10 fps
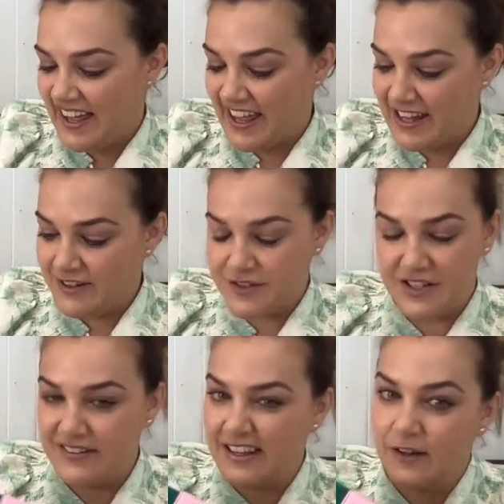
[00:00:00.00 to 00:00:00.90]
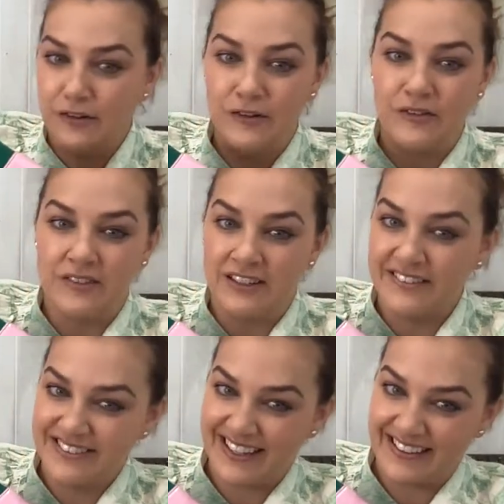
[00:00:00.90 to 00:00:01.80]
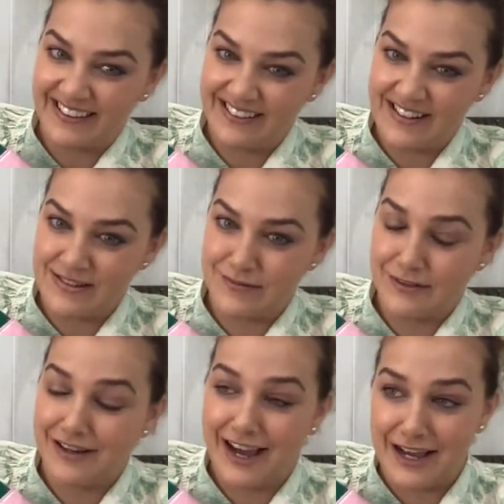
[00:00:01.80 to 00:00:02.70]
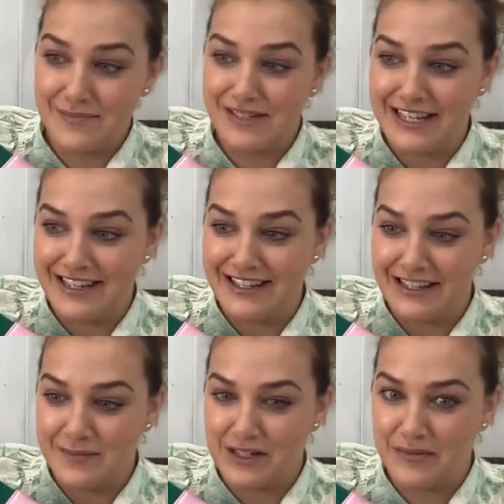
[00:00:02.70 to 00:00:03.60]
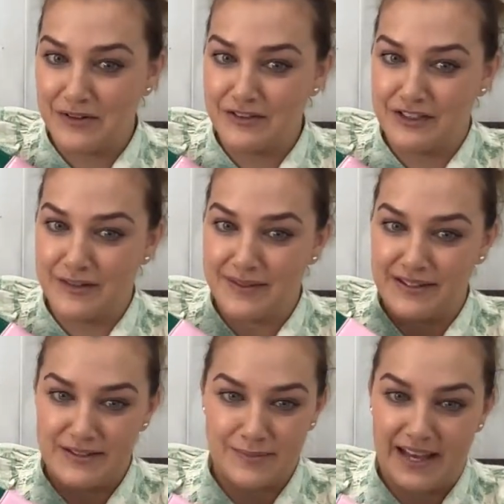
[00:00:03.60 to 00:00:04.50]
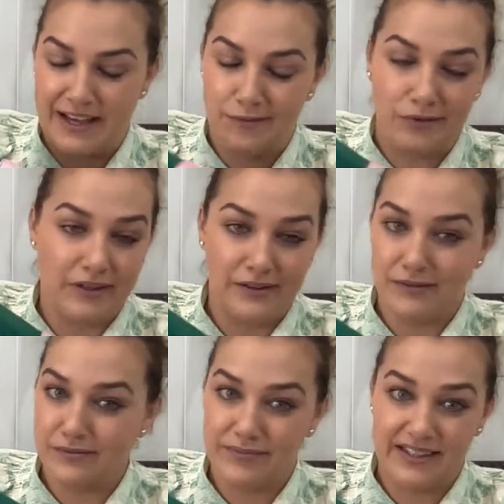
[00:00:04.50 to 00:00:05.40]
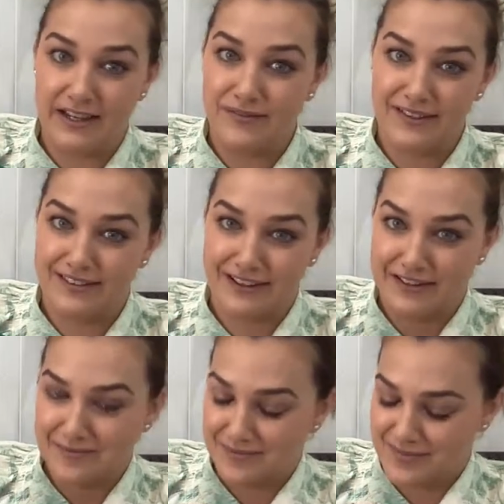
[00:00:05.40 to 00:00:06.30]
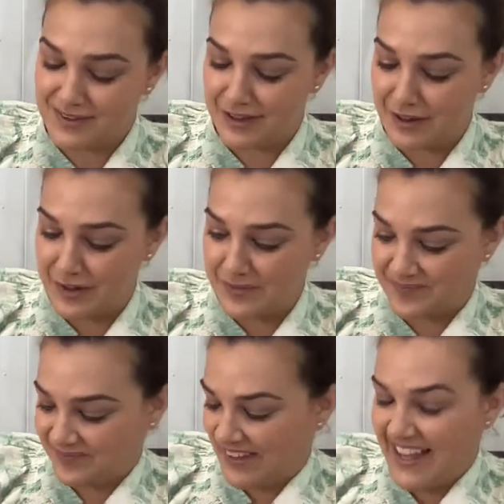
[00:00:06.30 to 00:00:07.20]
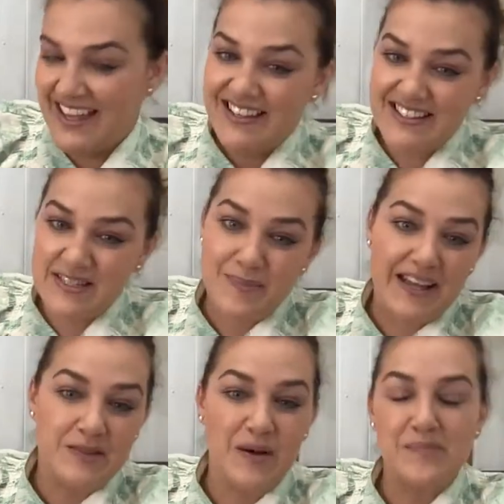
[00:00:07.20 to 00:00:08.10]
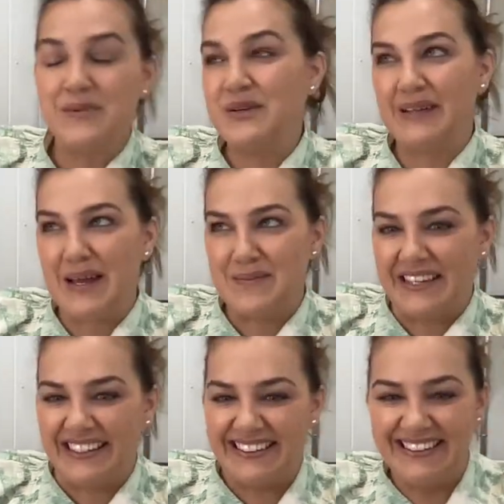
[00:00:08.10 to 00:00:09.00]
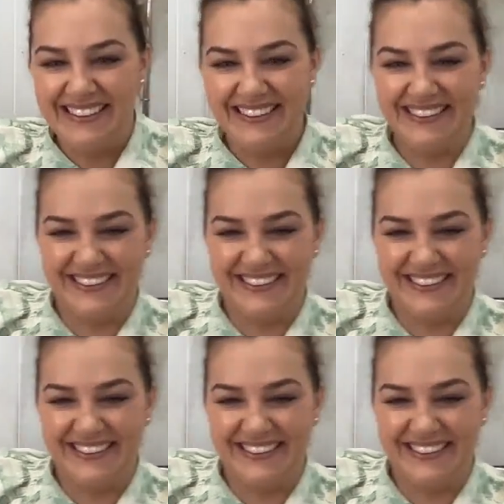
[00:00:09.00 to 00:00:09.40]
And so they all go together. There's real harmony in my wardrobe, and this bag will go with everything. So just depends what mood I'm in.